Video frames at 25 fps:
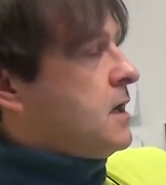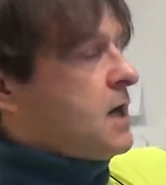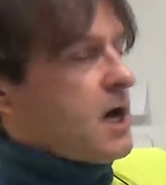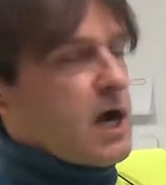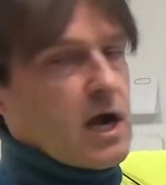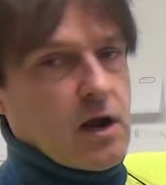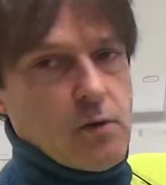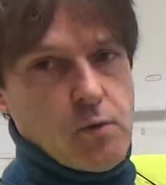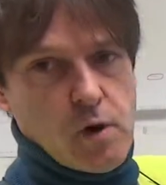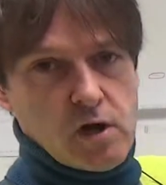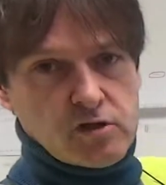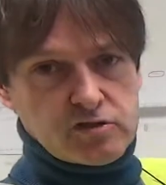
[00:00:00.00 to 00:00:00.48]

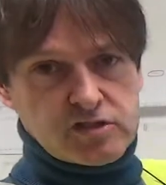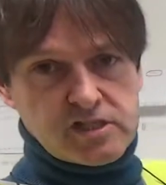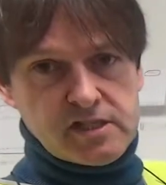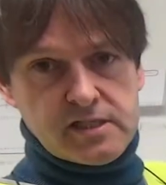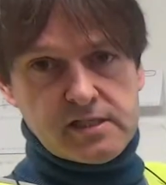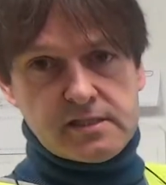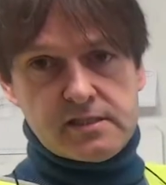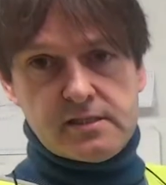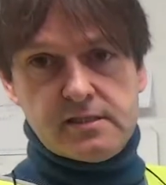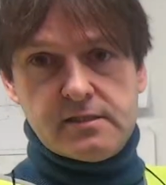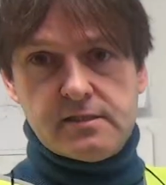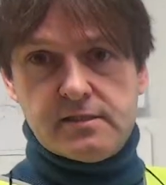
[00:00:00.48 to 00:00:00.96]
I
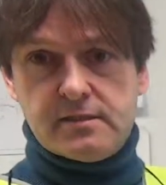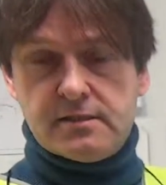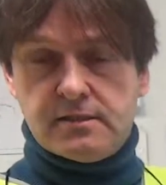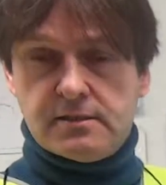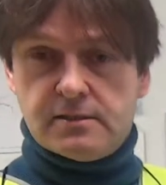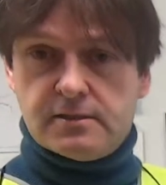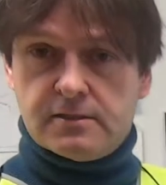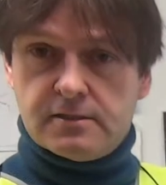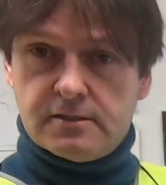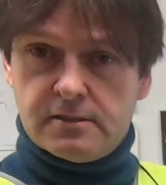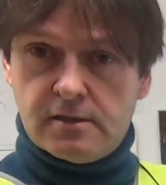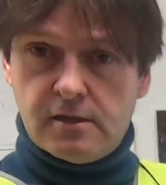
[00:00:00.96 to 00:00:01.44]
wanted
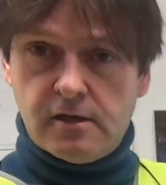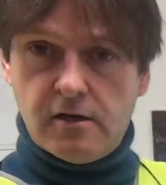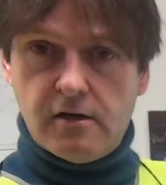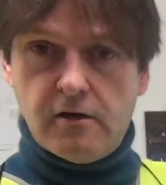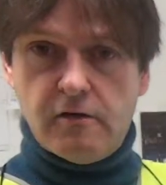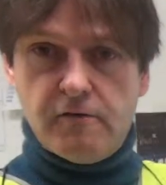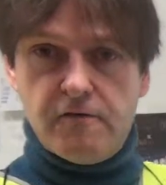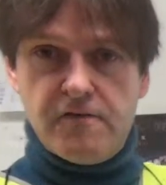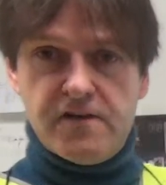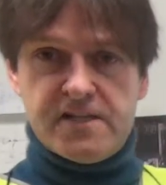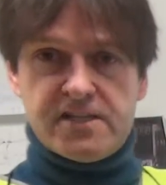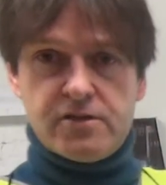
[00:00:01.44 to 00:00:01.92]

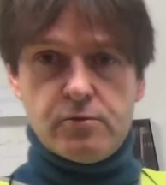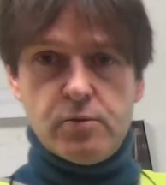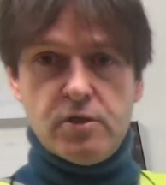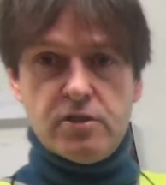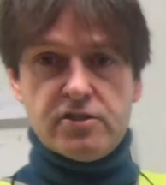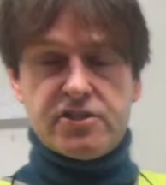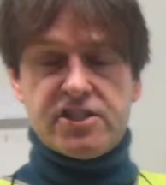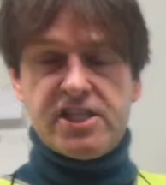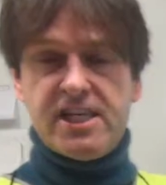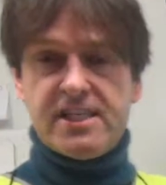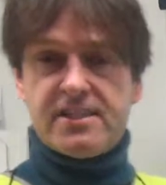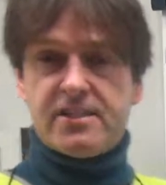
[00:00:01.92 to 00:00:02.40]
a
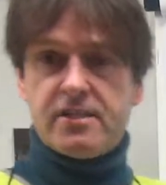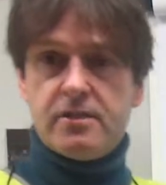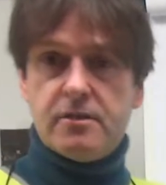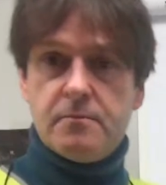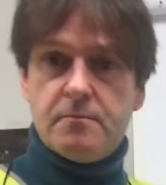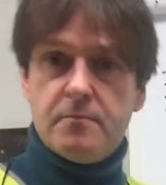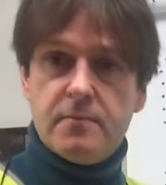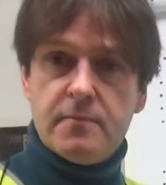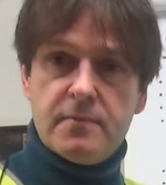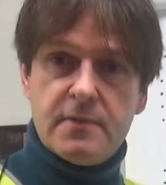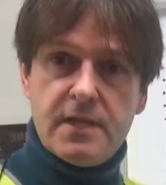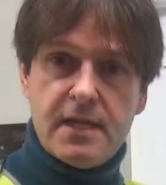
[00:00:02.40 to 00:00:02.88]
visual
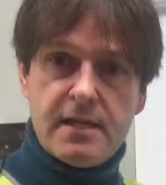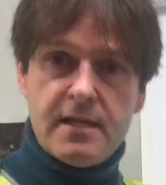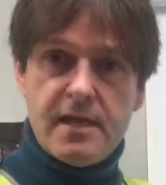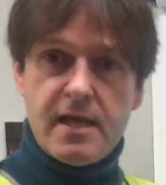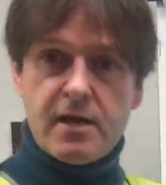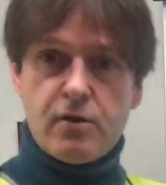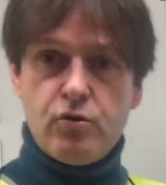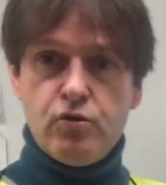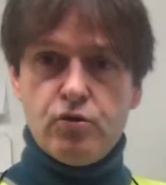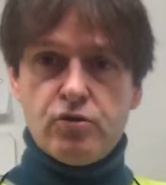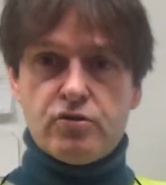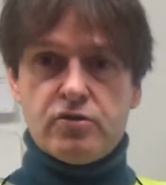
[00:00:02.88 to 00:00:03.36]
system that they
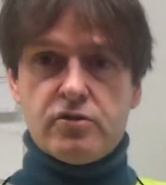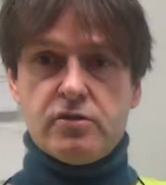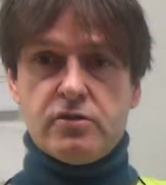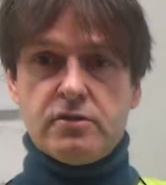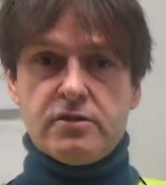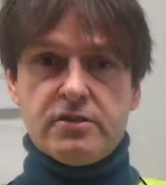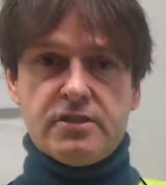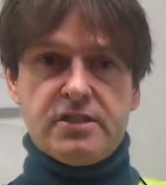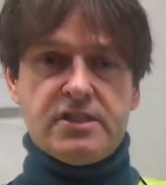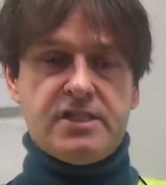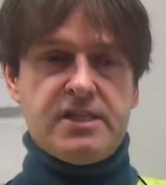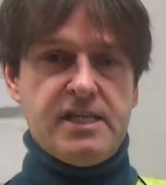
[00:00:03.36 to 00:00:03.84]
could
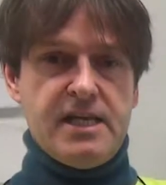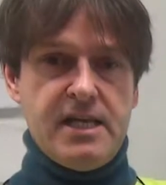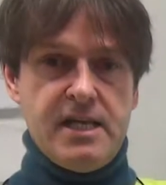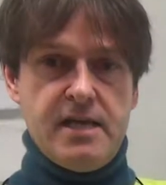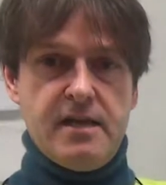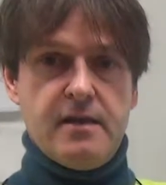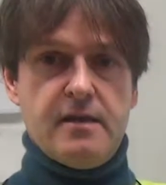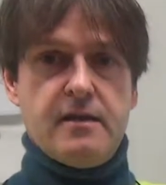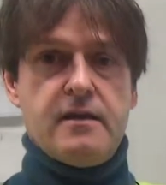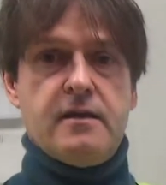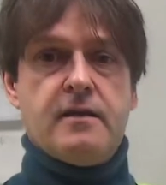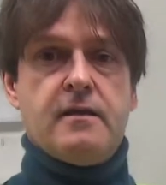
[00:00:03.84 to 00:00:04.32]

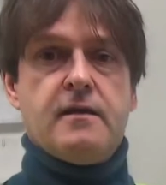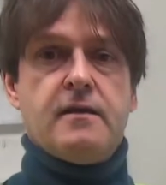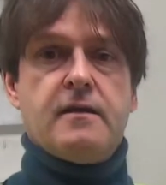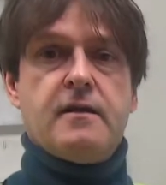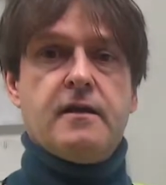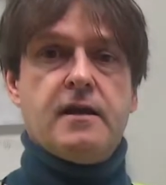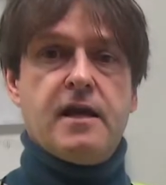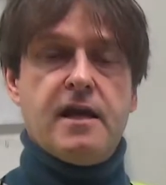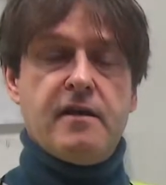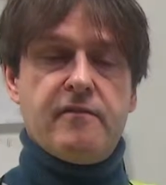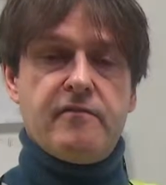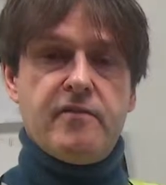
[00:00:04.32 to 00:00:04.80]
see
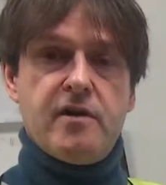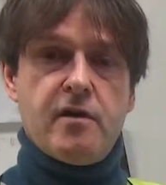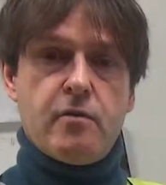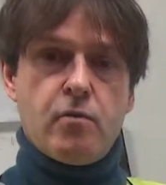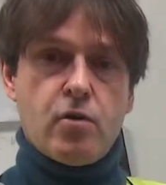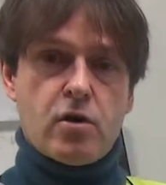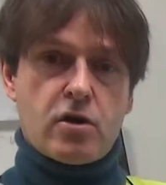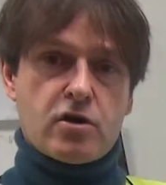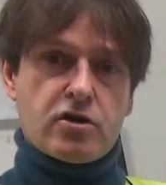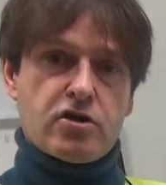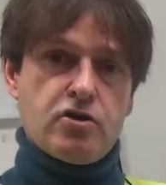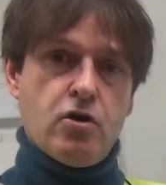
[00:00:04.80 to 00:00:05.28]
if they
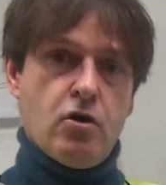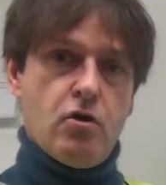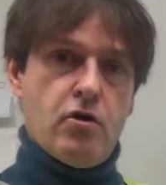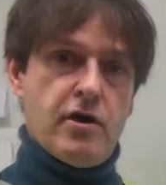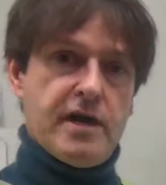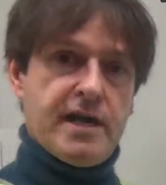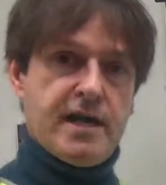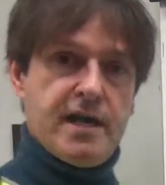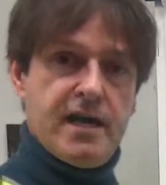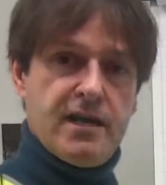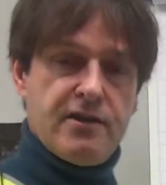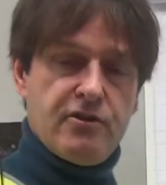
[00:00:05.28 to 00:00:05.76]
were
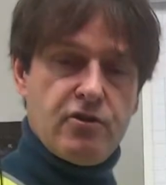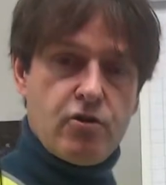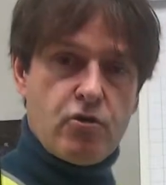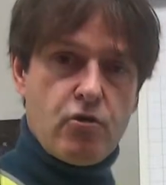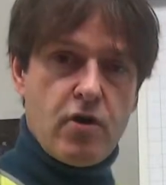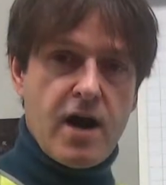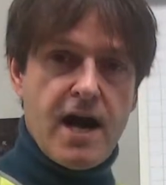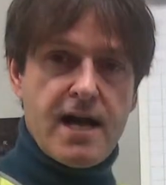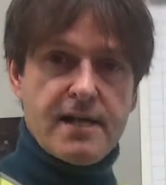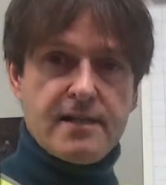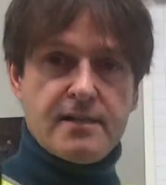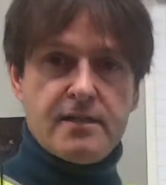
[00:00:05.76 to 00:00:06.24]
going in the
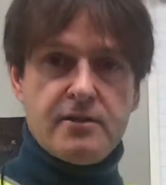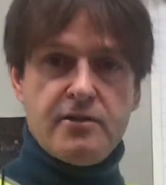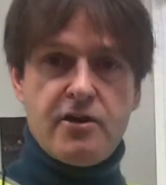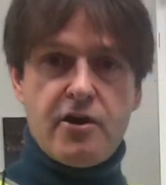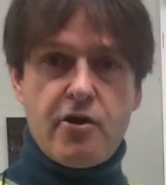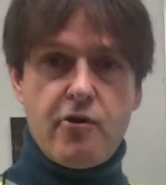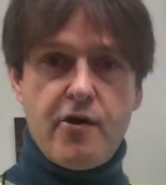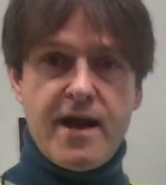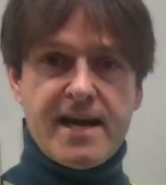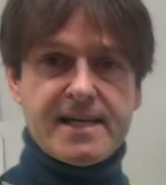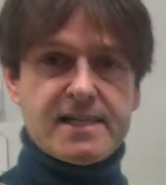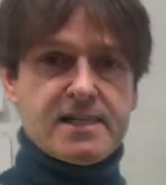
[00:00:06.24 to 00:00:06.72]
right
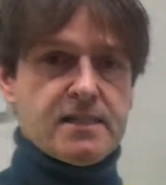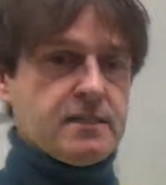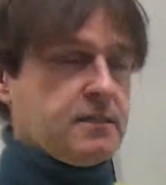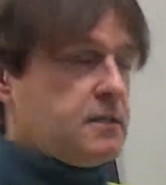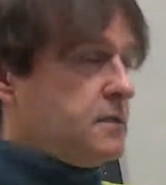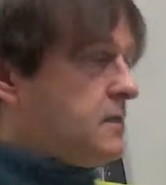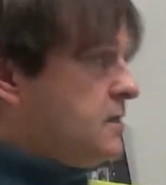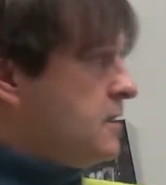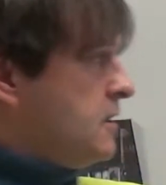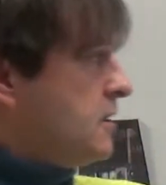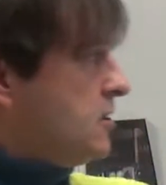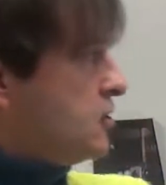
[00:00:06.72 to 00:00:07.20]

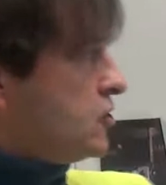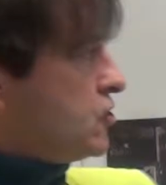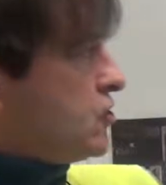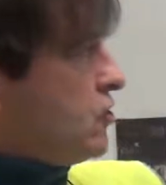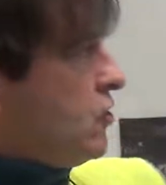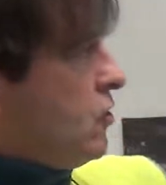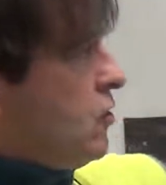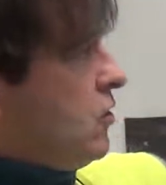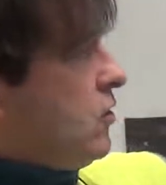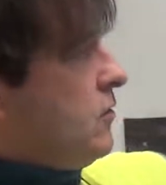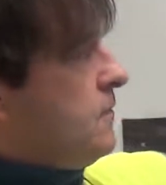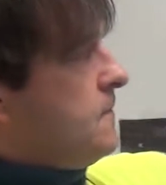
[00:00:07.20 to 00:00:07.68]
direction.
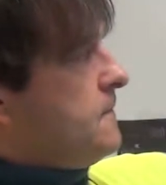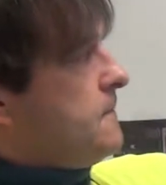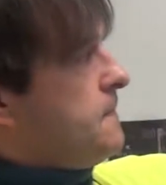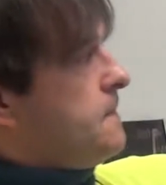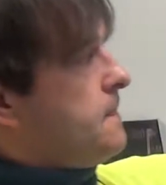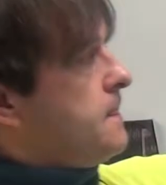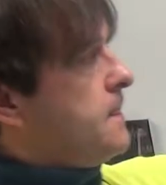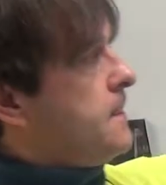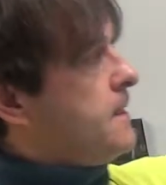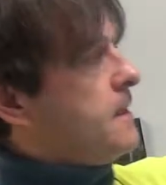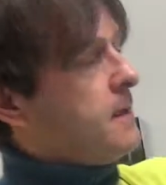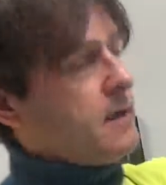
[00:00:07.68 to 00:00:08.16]
So
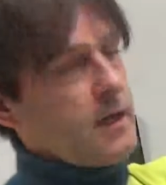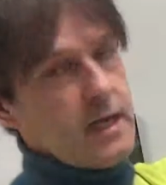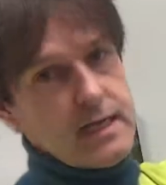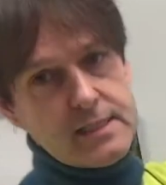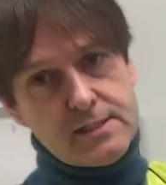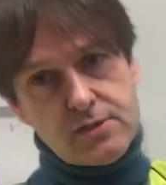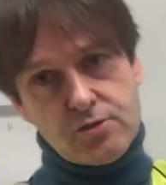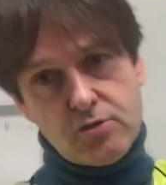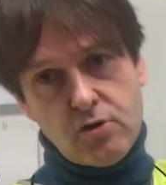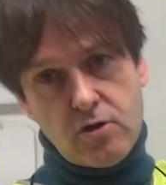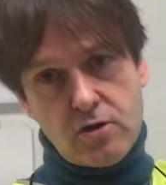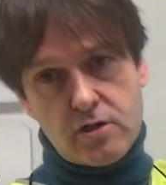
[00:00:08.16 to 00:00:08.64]
I
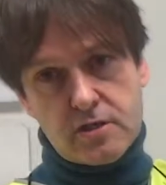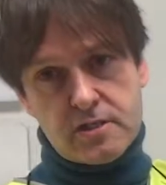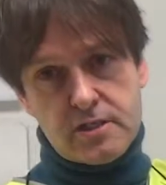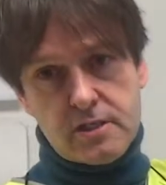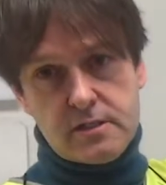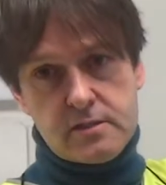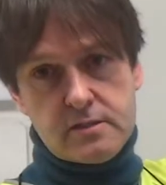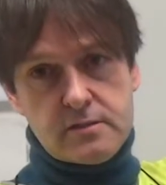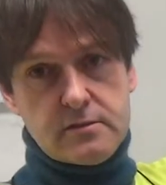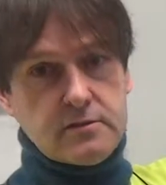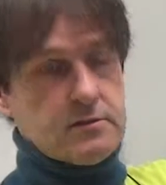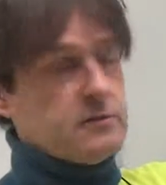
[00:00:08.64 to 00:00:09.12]

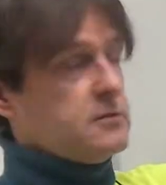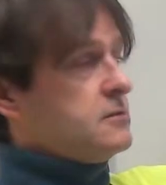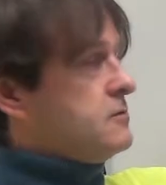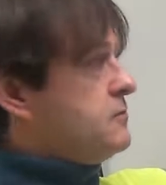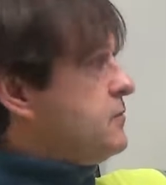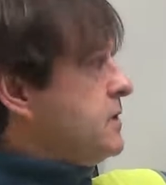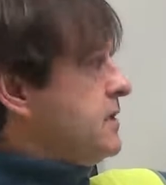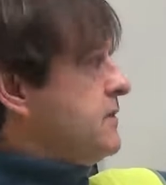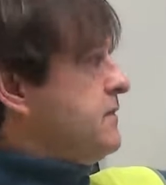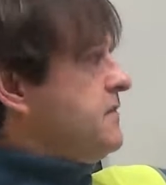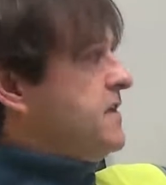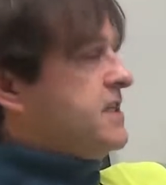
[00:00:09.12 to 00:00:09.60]
started
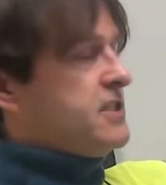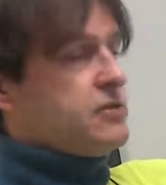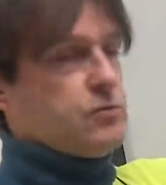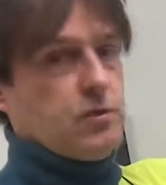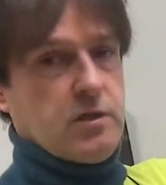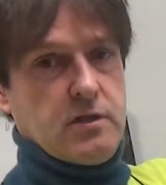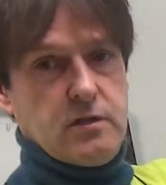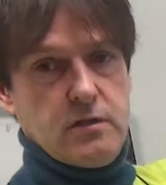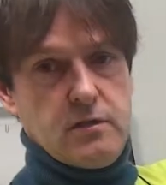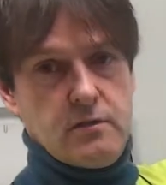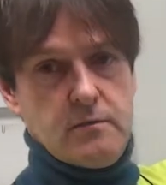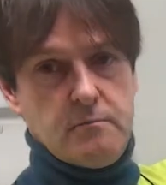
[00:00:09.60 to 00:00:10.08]
with
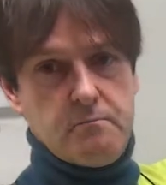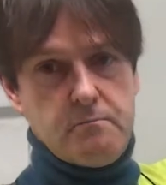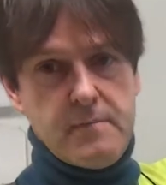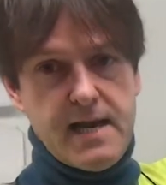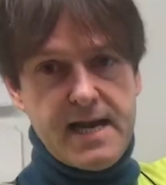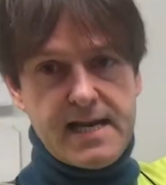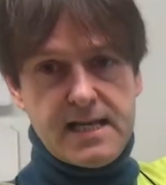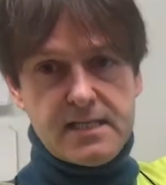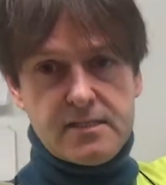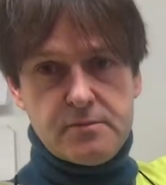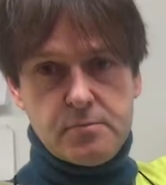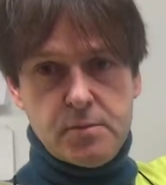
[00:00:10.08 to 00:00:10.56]
visual
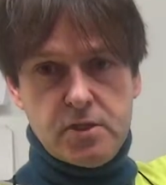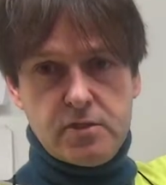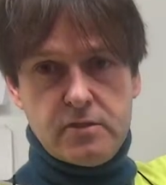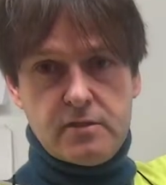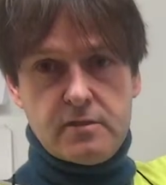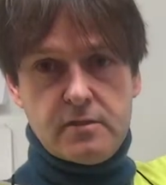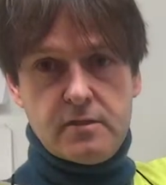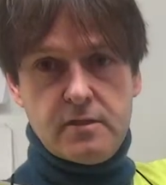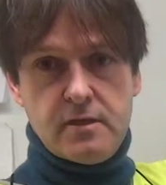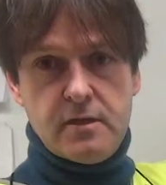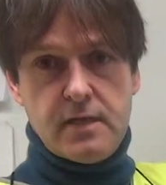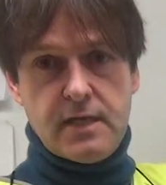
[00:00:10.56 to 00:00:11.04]

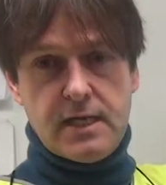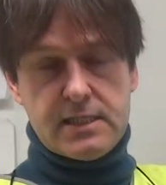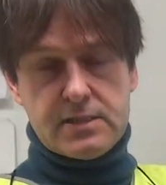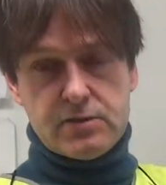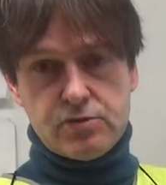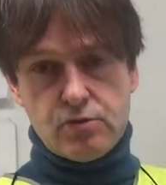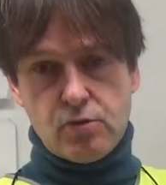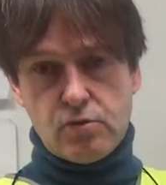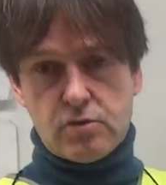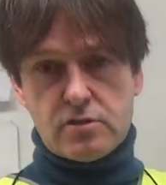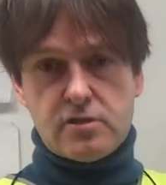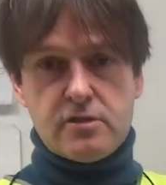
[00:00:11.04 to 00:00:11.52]
management. I
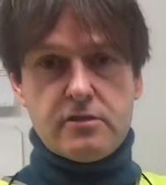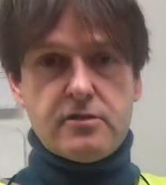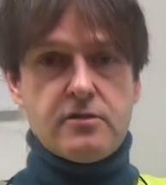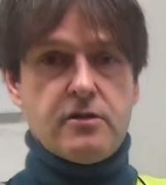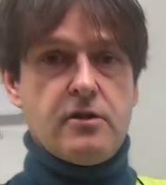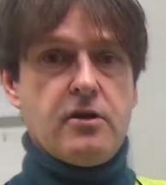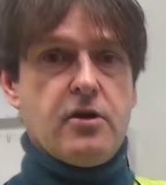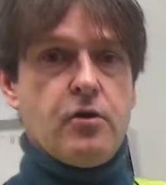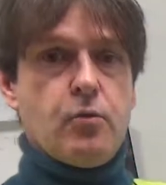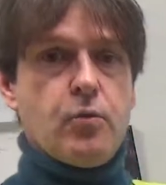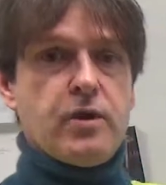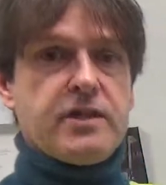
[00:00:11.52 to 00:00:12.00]
started
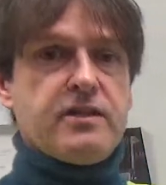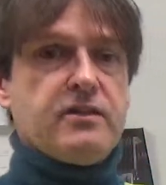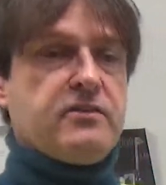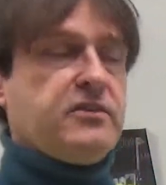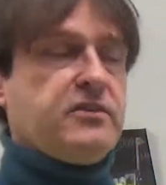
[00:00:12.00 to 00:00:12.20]
with the